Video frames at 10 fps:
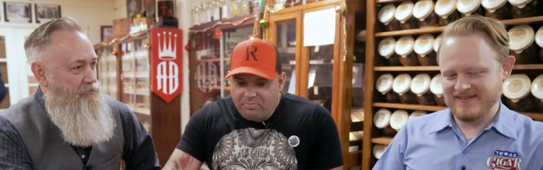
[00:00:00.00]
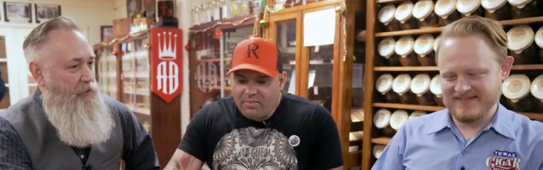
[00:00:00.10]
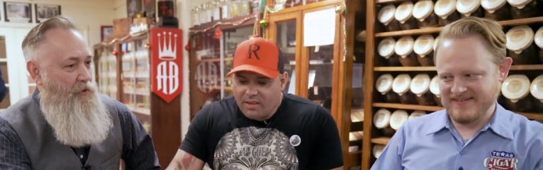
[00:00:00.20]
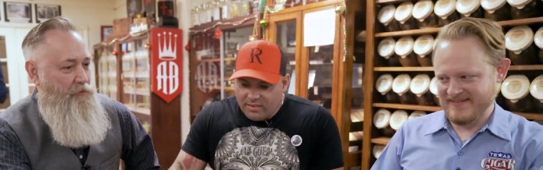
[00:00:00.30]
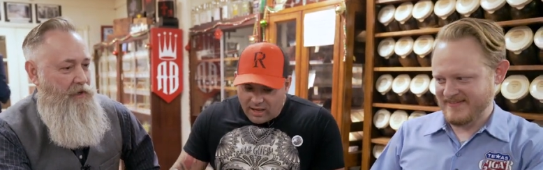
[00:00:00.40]

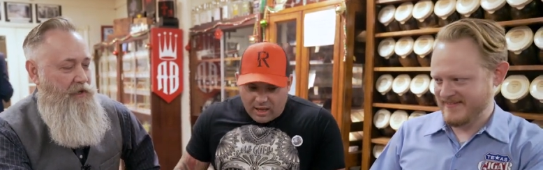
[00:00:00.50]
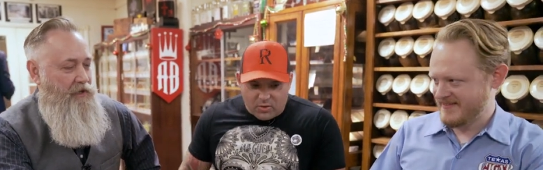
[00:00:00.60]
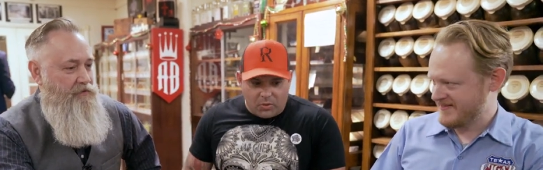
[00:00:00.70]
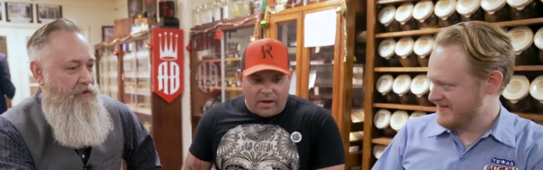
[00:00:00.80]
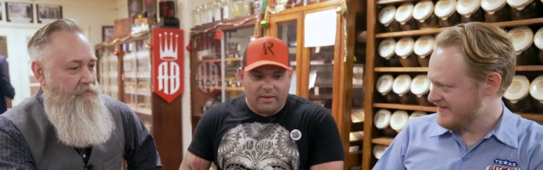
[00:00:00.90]
Speaker 1: Small ring
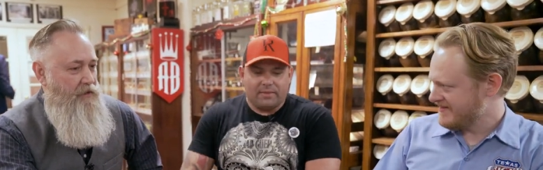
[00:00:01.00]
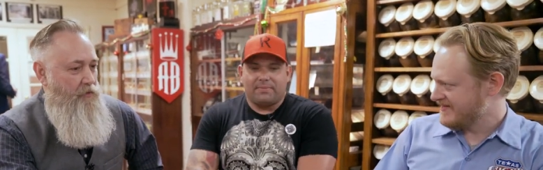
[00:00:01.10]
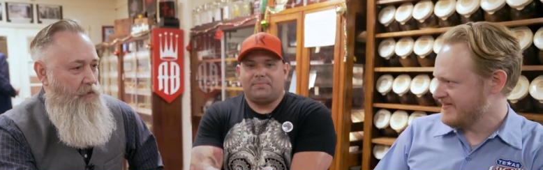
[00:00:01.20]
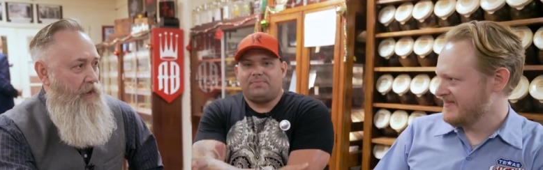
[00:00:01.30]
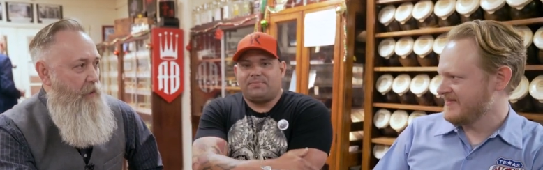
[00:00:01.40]
that's gauge. That's
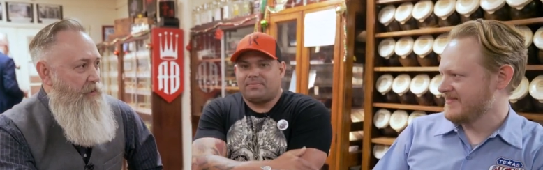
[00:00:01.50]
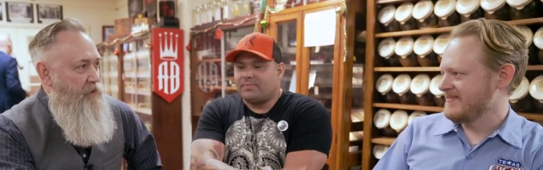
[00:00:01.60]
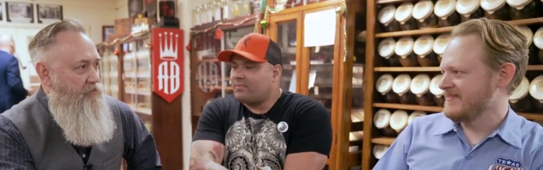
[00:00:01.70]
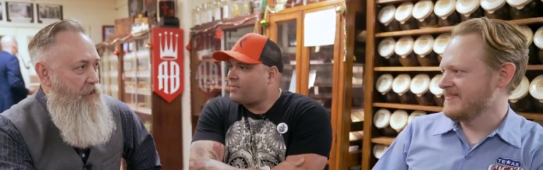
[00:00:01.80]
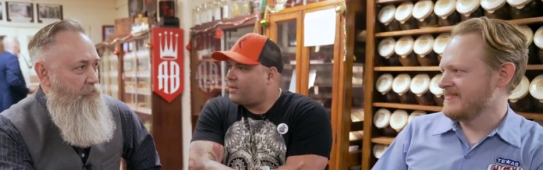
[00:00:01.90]
correct. Right. I
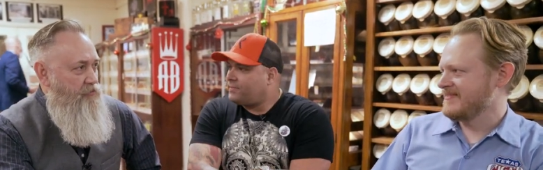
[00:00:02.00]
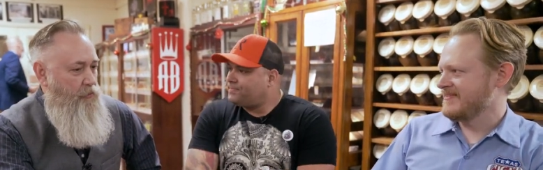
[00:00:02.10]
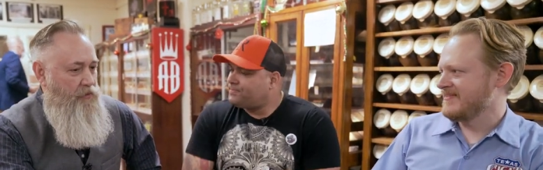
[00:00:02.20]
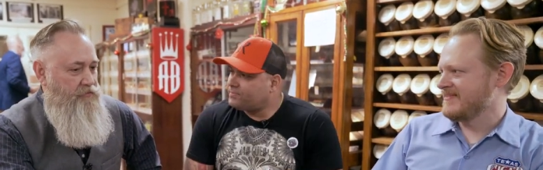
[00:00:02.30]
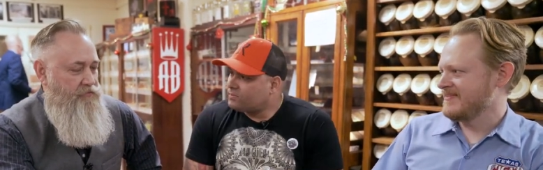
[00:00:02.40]
mean, because I
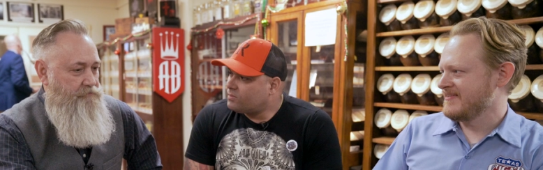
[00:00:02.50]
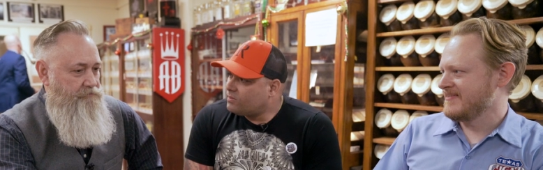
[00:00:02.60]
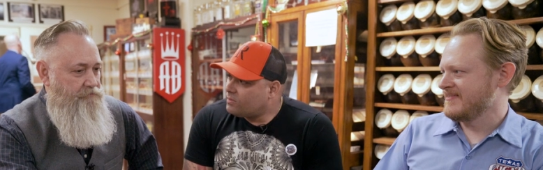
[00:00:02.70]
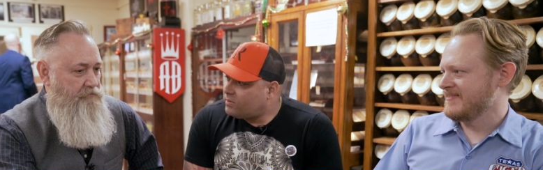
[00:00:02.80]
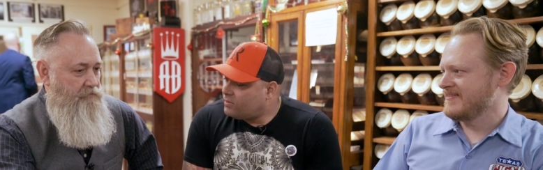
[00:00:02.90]
was always,
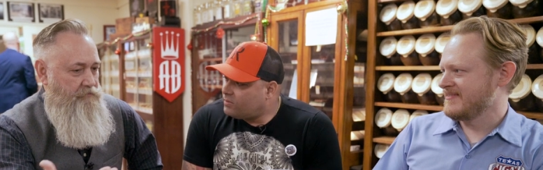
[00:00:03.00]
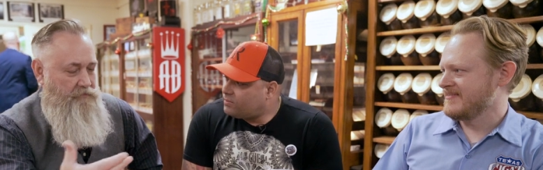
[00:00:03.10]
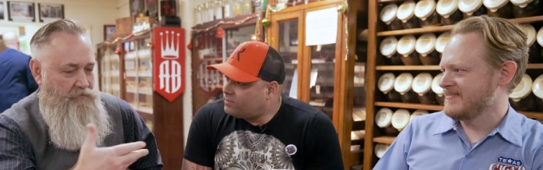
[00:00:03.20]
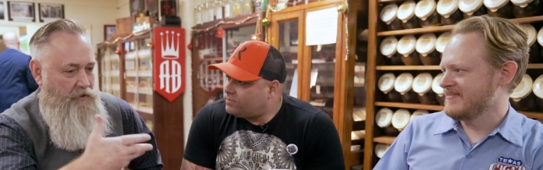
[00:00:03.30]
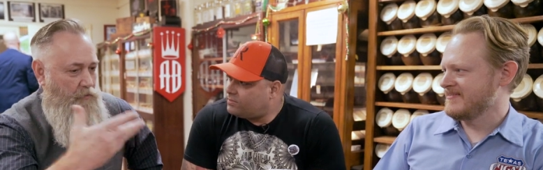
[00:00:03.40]

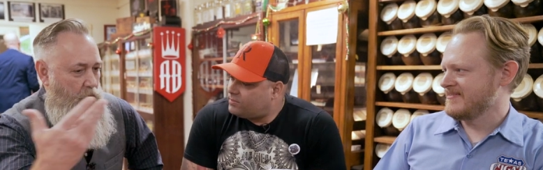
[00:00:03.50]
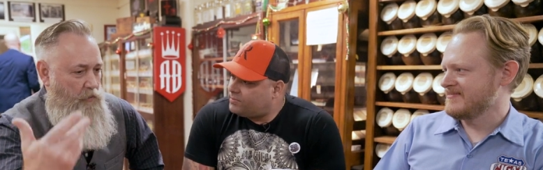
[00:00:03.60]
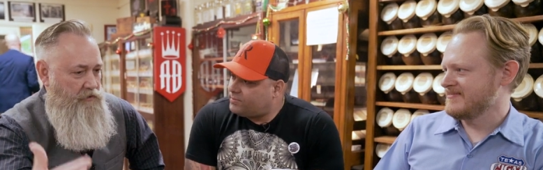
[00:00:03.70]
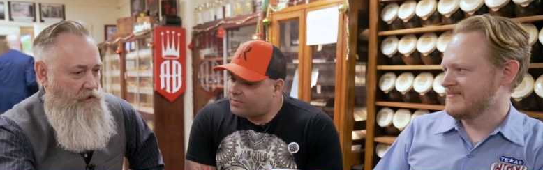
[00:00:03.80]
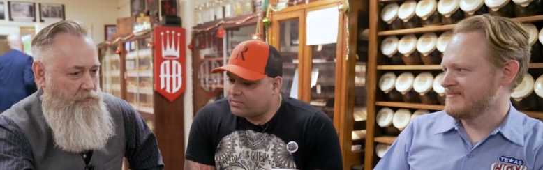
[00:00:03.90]
you know,
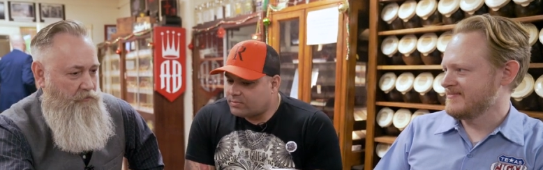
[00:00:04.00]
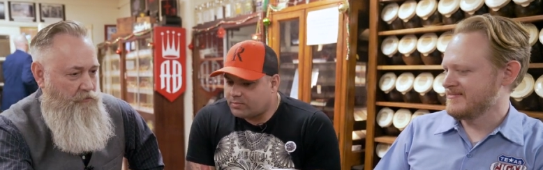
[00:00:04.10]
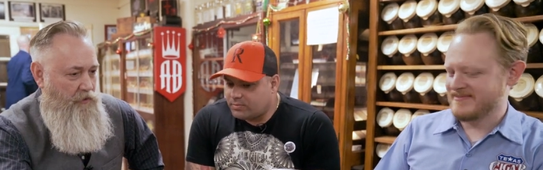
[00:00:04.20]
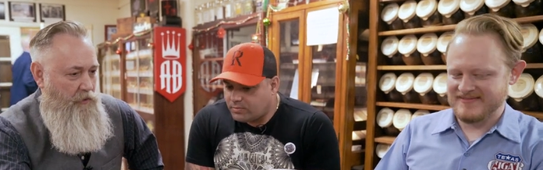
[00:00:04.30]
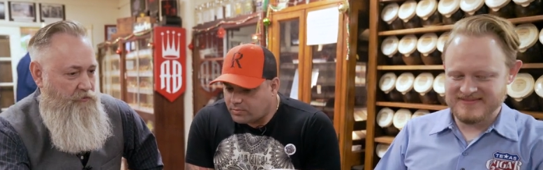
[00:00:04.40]
when we talked
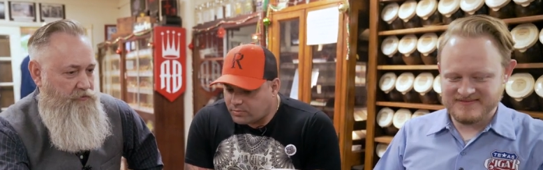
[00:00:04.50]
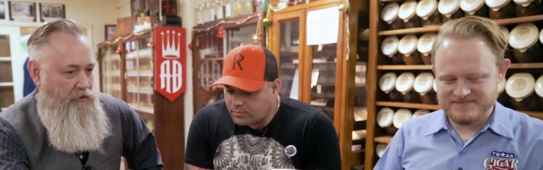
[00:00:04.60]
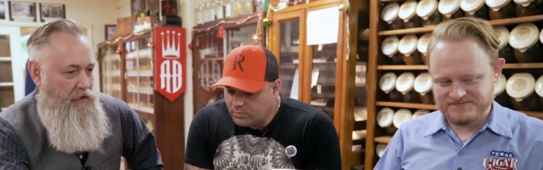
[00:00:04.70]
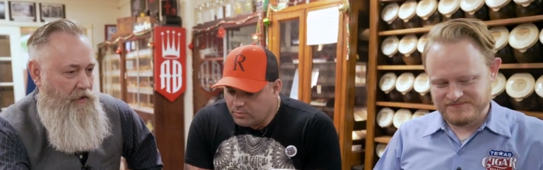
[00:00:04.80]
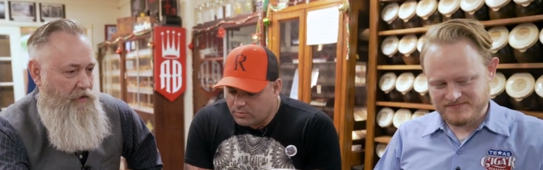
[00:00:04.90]
before, I
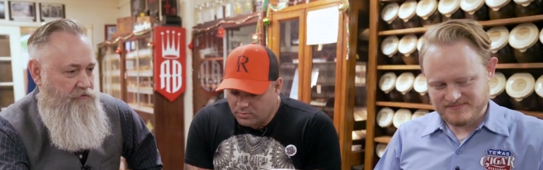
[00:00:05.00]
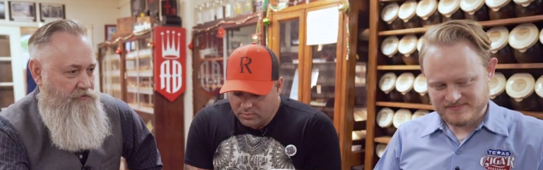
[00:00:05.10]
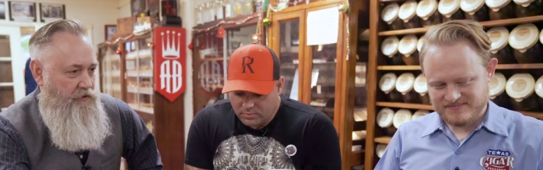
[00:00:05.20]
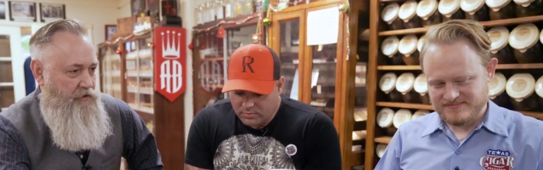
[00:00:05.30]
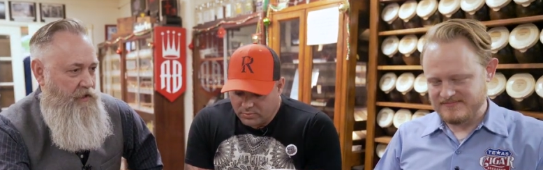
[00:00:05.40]
was I, I
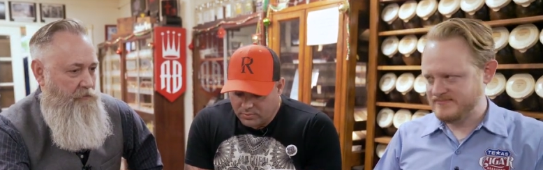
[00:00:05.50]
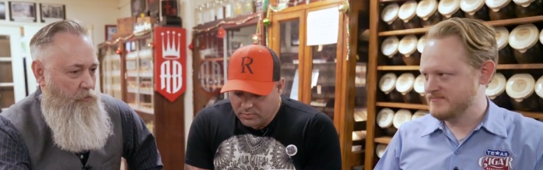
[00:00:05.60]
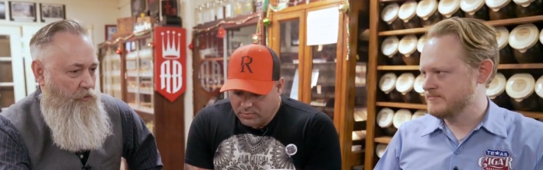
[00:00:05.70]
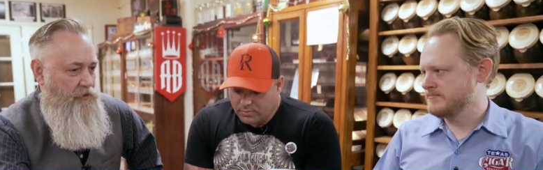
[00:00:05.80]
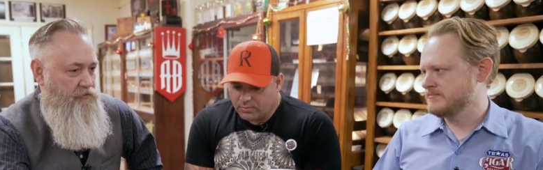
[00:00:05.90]
started
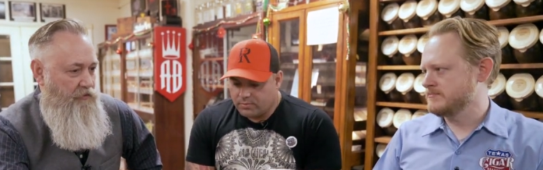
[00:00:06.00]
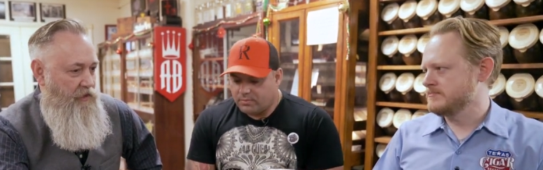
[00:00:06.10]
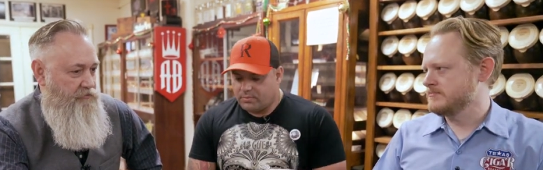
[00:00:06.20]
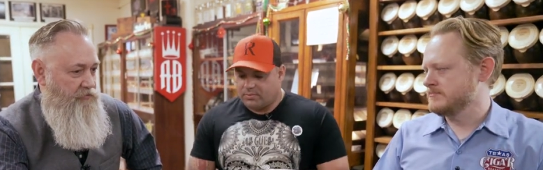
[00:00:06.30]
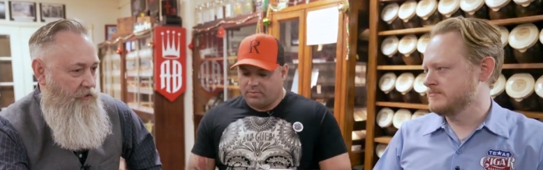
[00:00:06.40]
getting more into
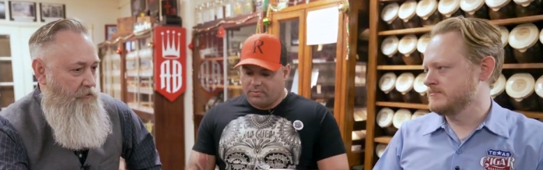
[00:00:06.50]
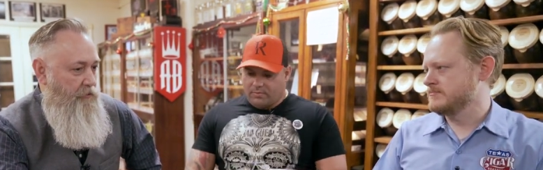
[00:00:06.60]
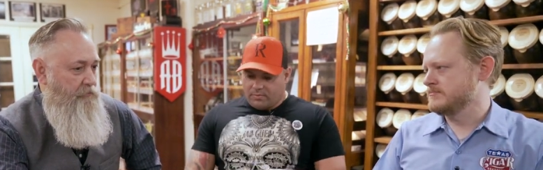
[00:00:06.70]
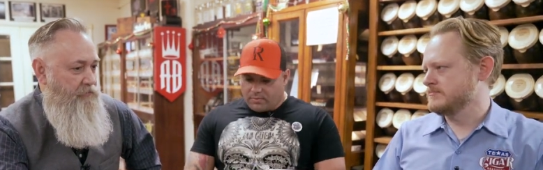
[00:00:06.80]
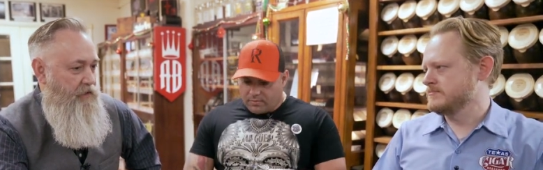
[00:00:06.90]
the
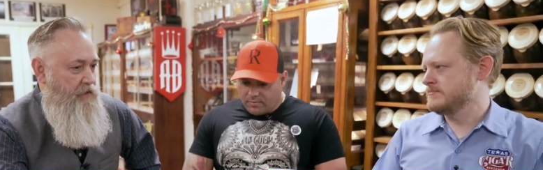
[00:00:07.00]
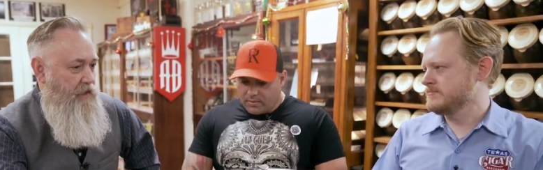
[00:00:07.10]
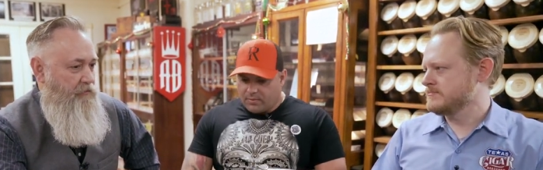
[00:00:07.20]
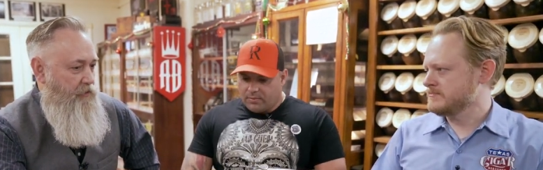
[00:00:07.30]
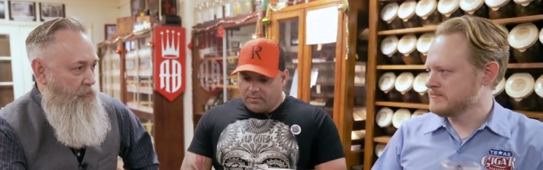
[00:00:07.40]
Lancero
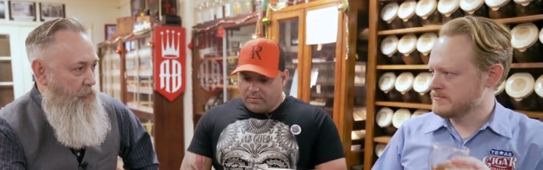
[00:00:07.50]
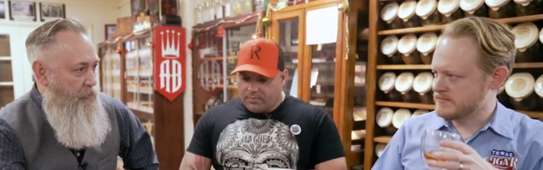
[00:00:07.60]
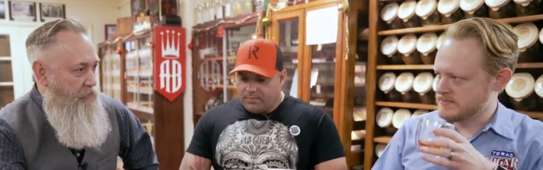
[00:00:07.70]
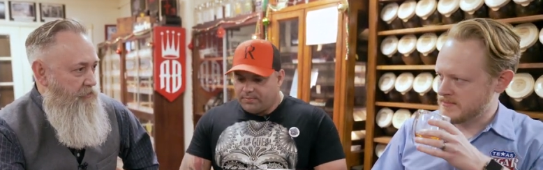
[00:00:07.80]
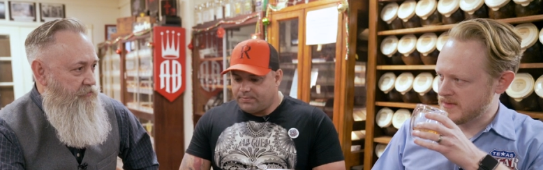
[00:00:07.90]
and the
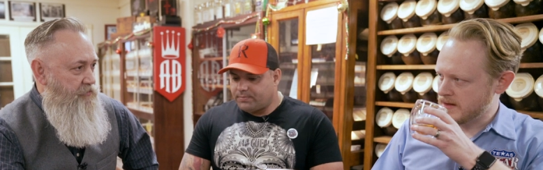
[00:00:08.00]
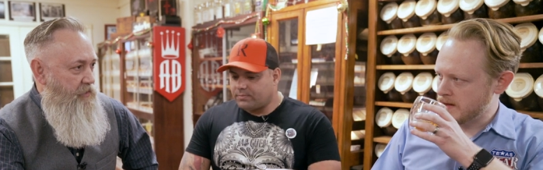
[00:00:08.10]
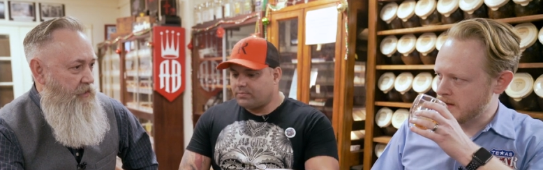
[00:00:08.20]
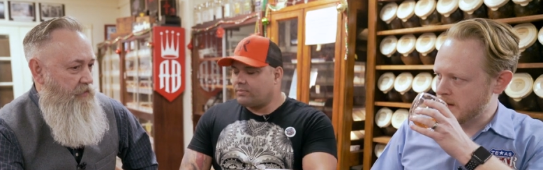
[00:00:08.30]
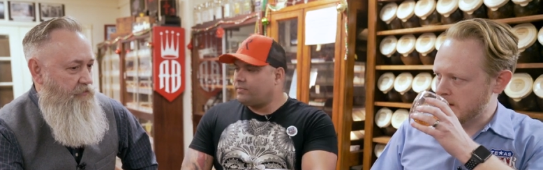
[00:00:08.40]

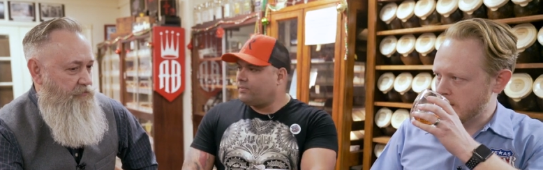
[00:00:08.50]
Coronas and the